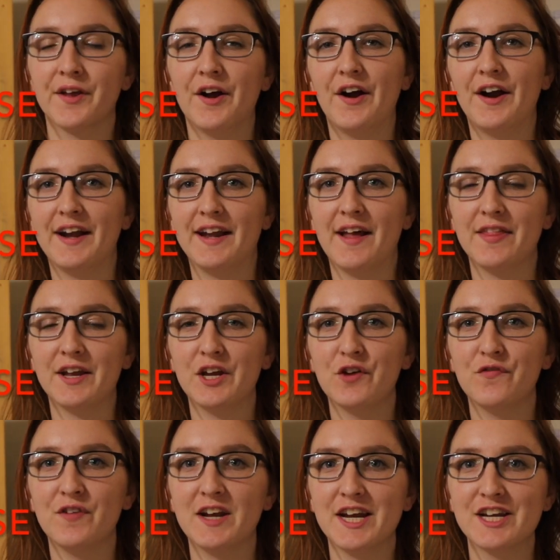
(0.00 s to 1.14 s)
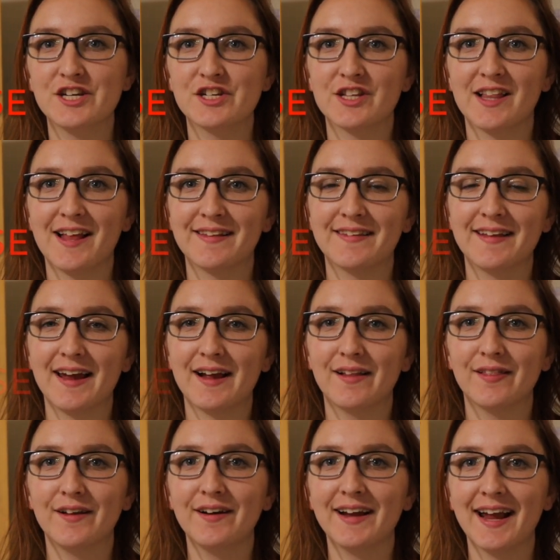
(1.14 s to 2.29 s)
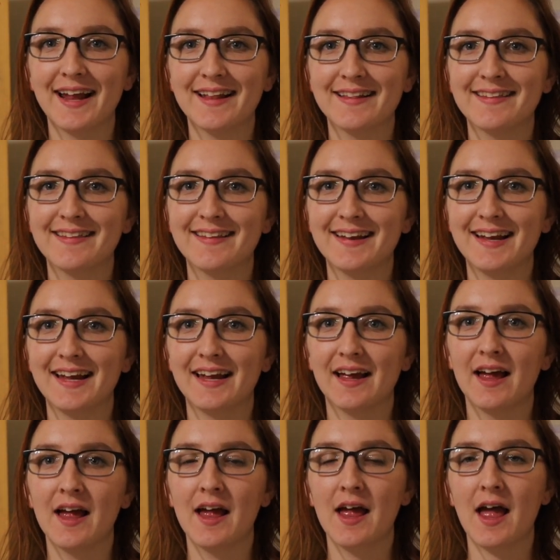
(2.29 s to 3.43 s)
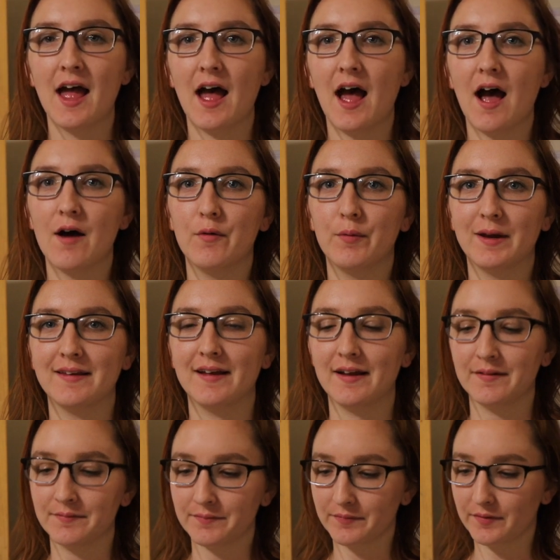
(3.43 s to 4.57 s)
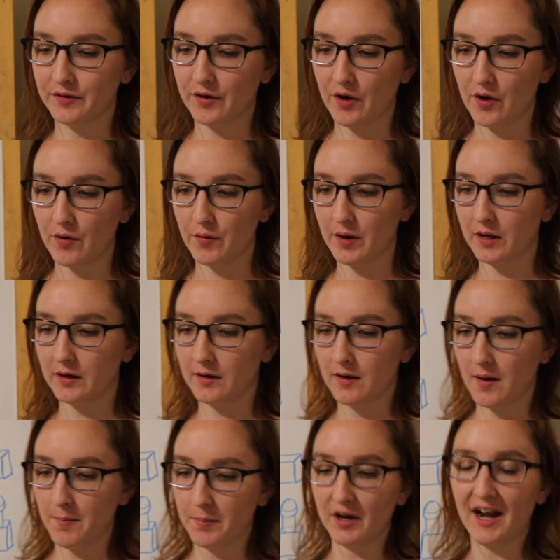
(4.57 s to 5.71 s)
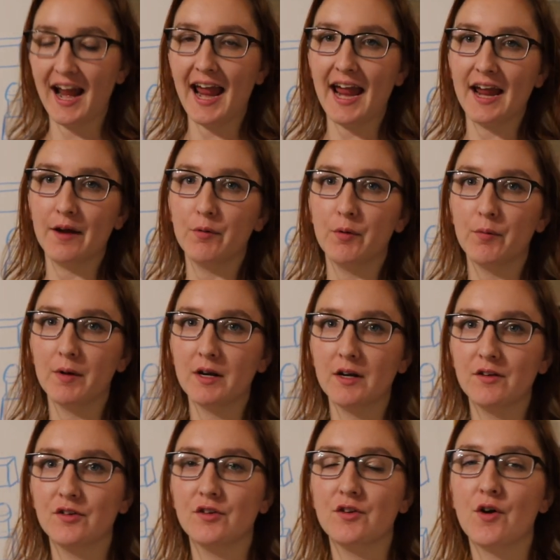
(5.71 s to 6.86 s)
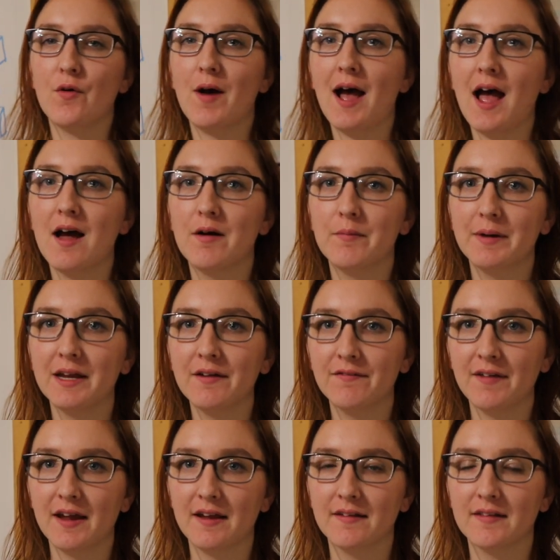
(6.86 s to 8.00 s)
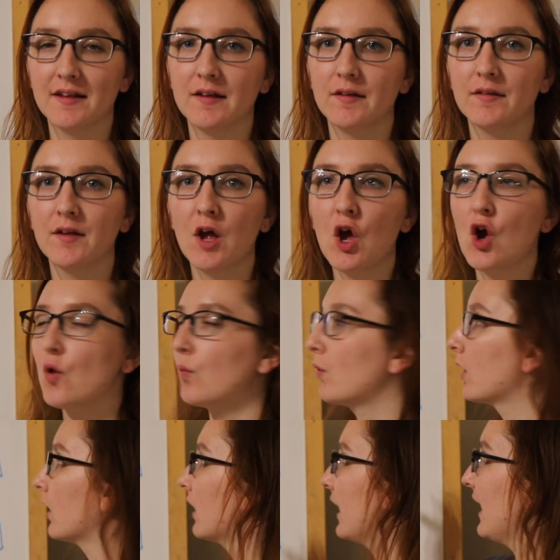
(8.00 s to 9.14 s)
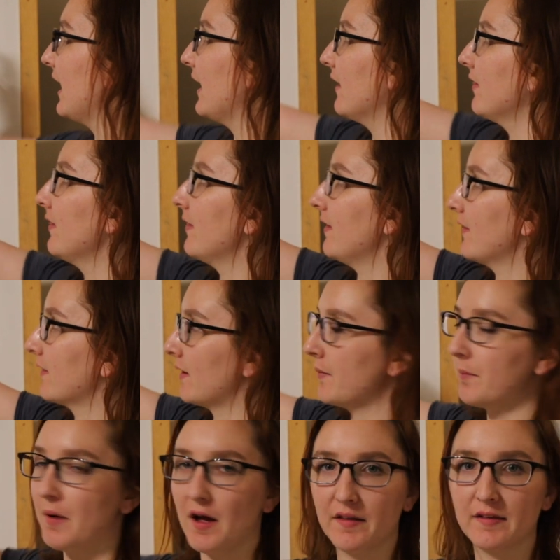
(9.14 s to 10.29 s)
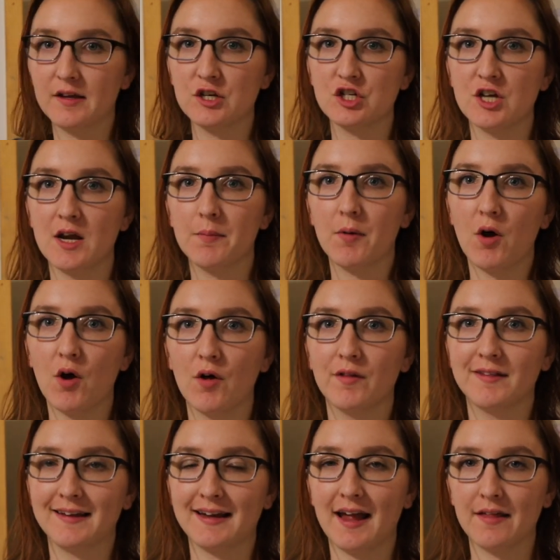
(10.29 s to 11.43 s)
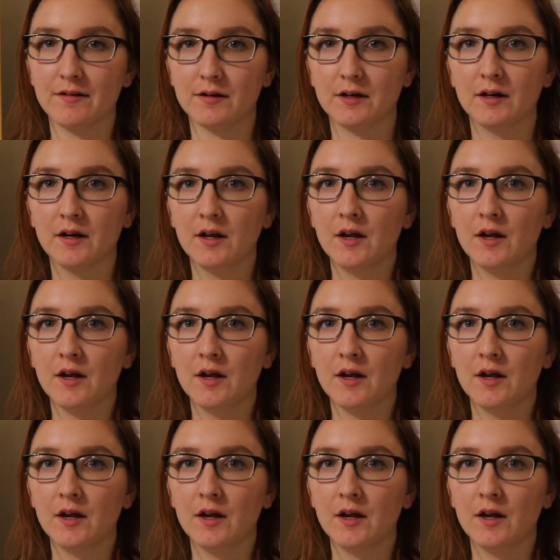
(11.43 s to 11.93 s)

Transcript: All right, now that you finished, let's take a look and see how we did. So number 8, we wanted to know how many faces were in this composite shape altogether.